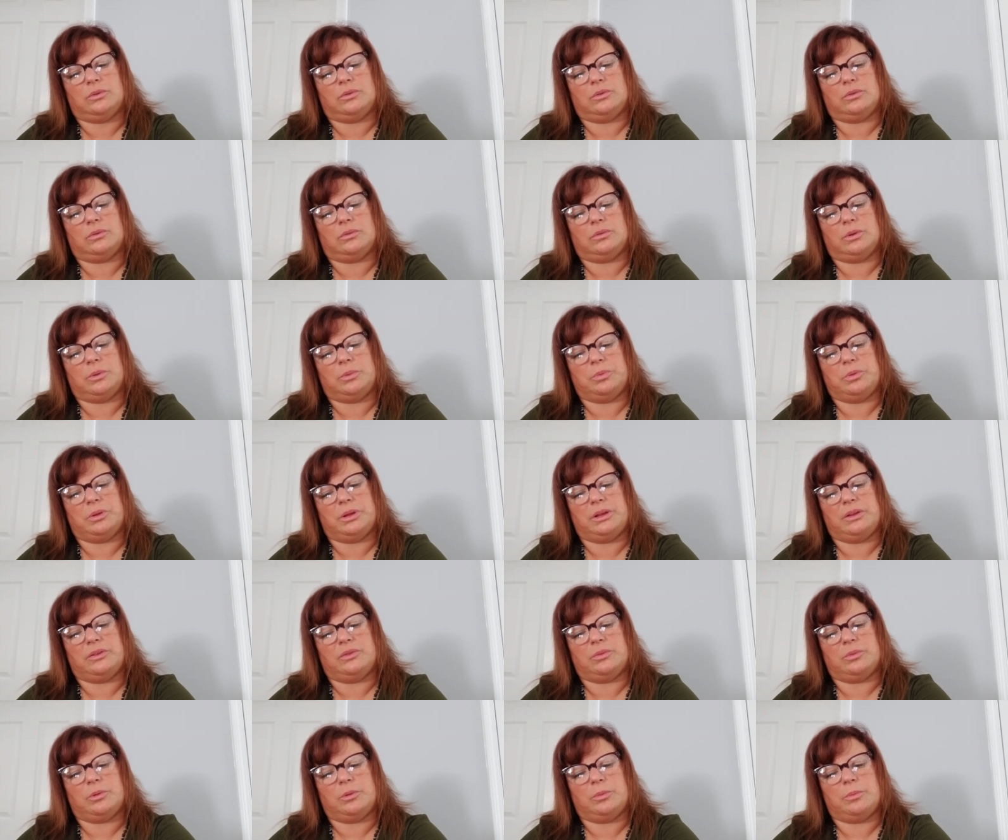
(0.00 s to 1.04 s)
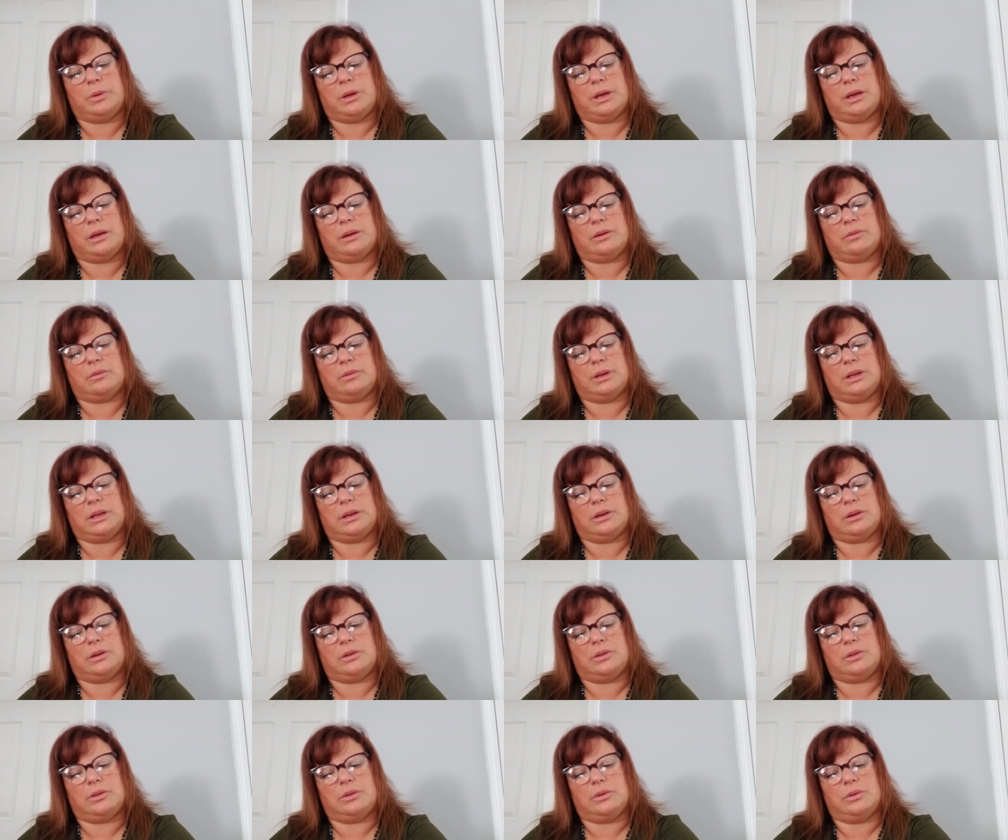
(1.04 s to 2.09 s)
Replaceable battery
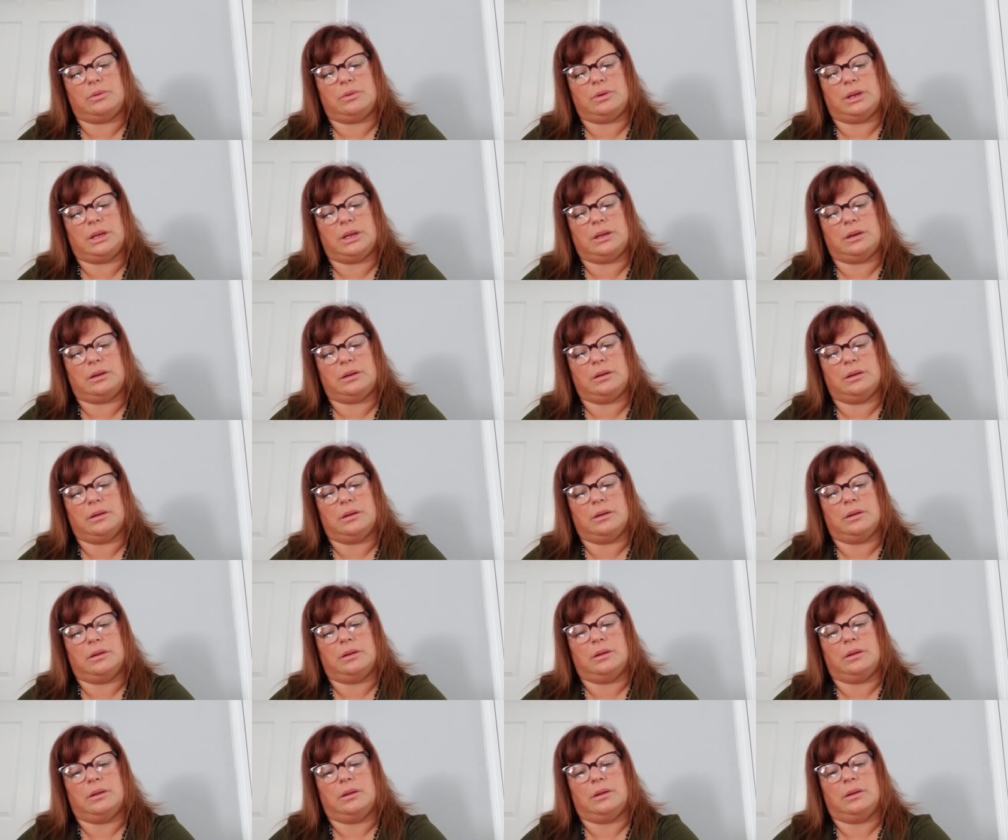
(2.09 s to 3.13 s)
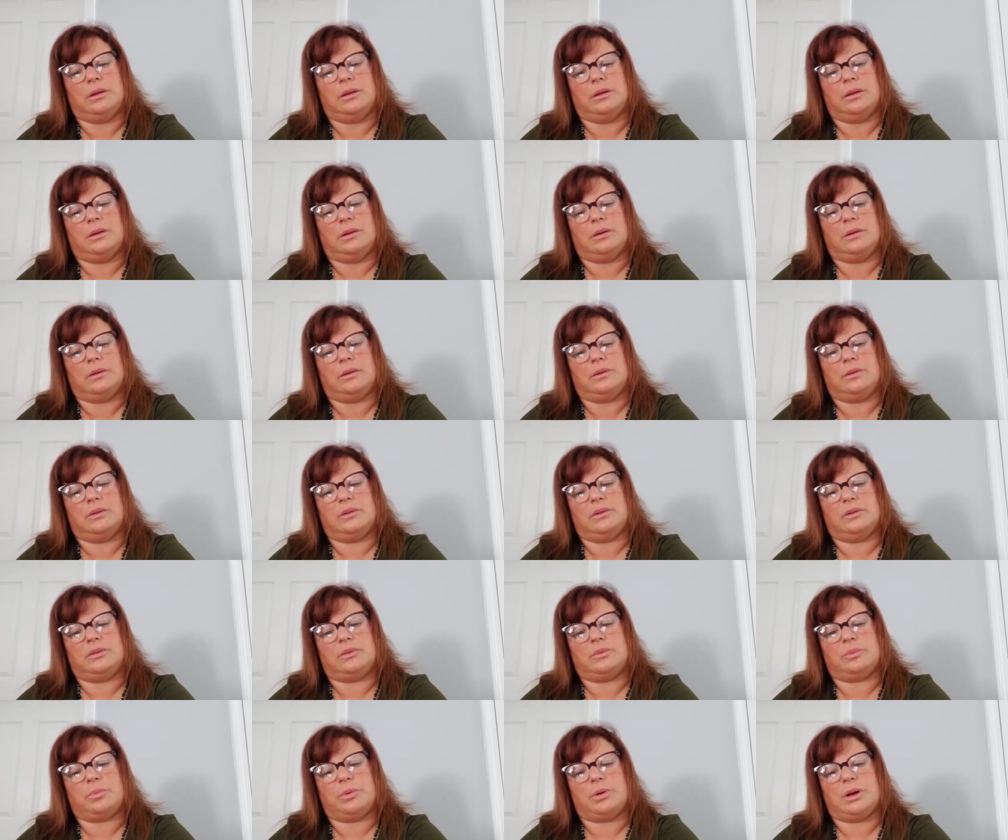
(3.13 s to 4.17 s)
included.
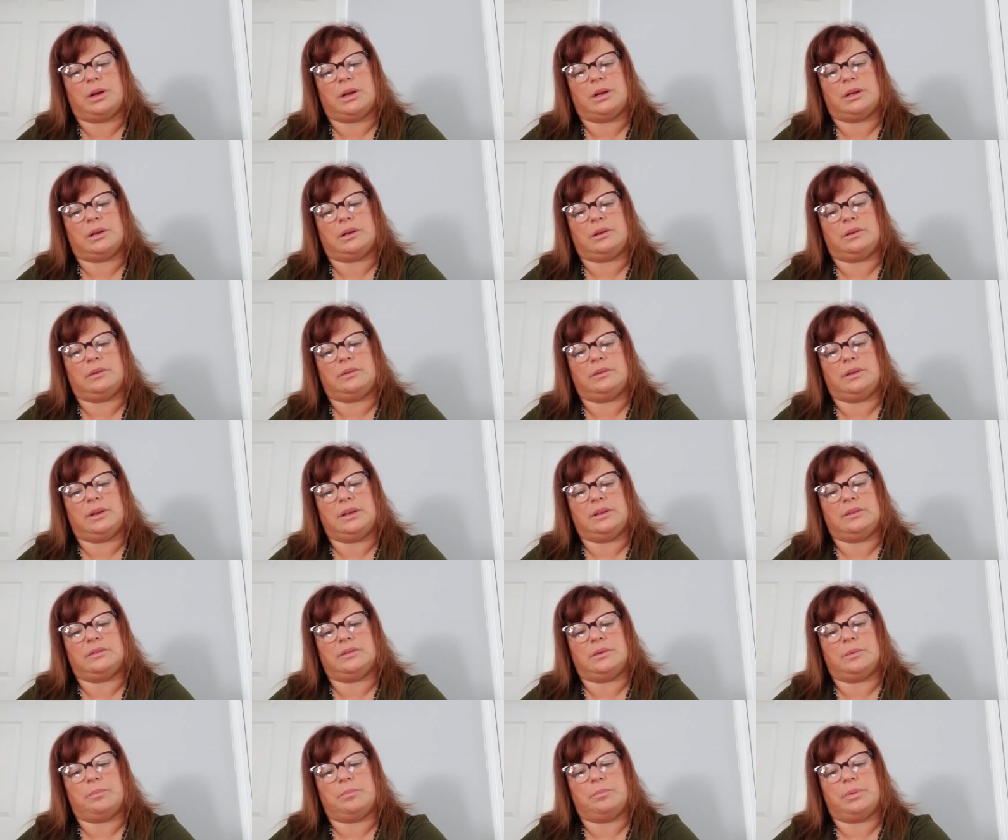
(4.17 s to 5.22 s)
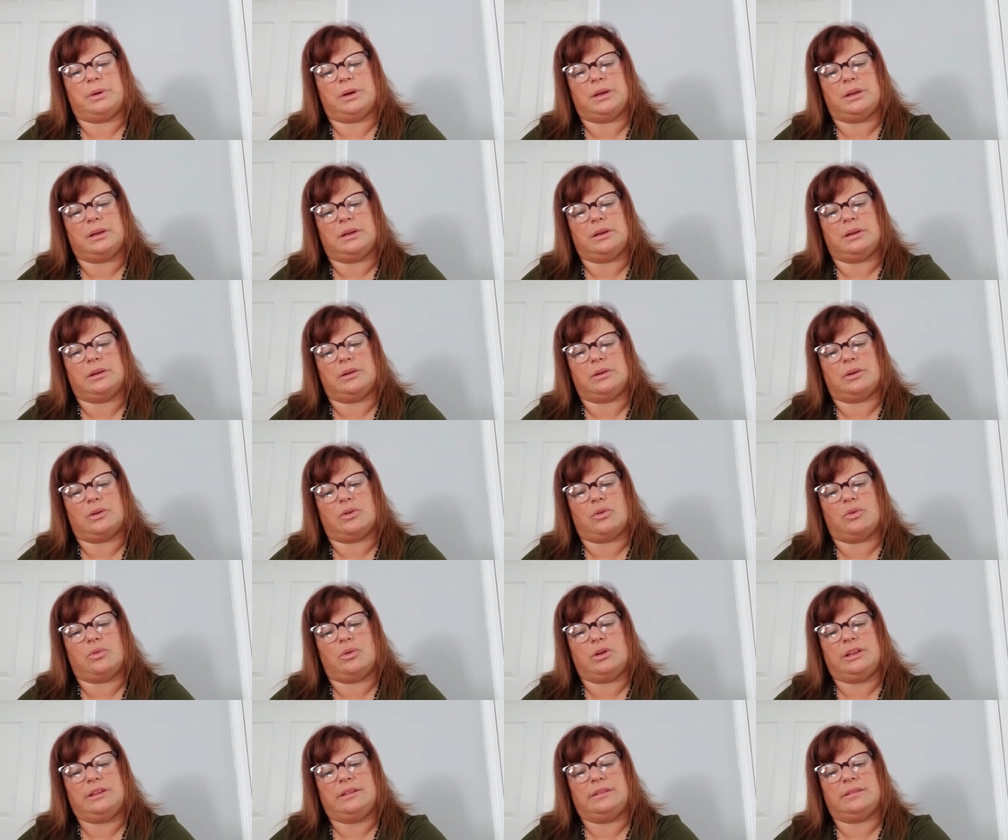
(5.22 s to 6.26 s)
This product contains a button and a
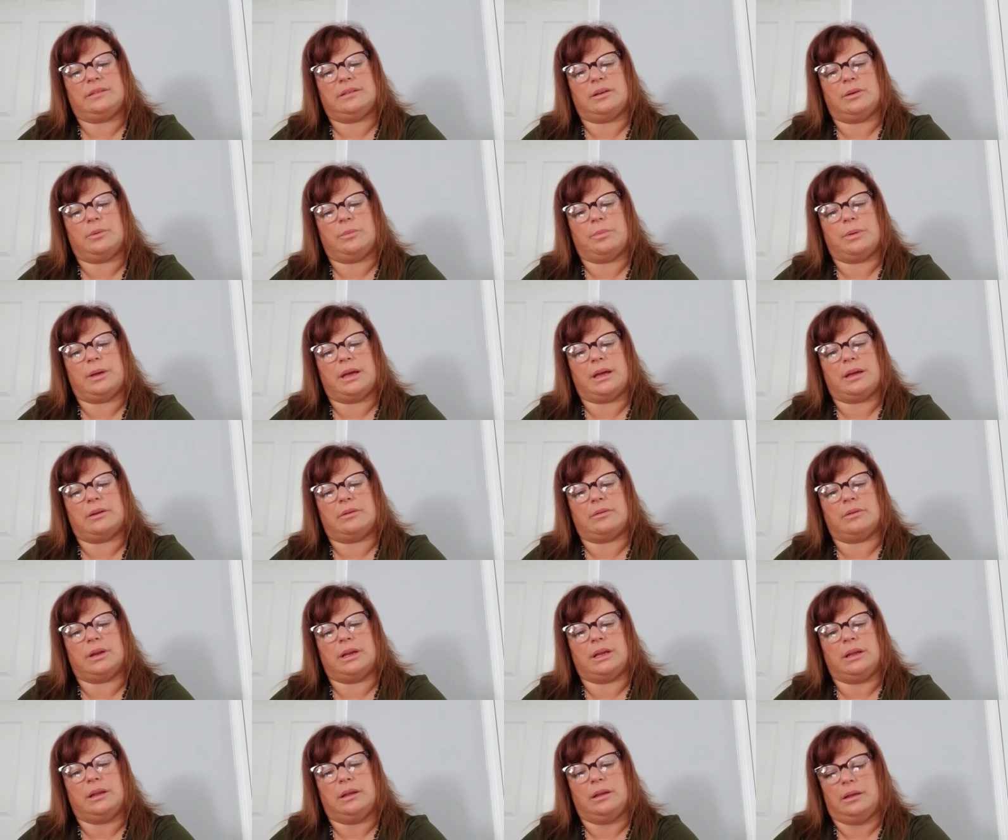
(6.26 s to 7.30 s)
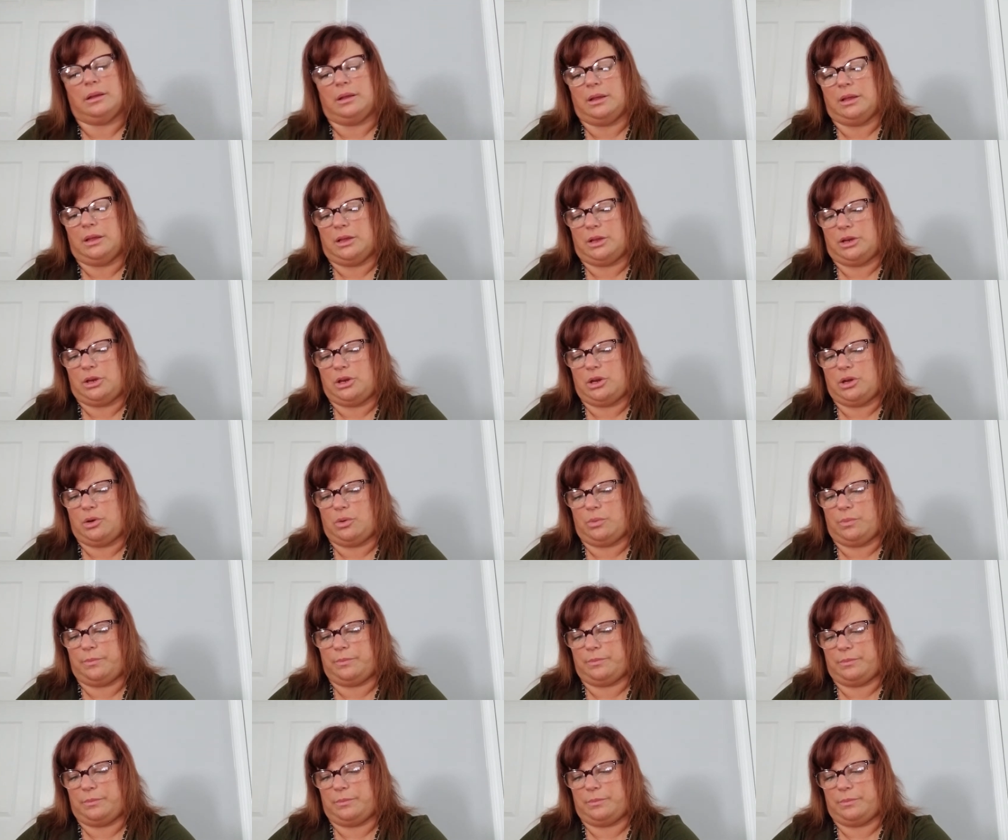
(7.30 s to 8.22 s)
coin cell battery. Nope.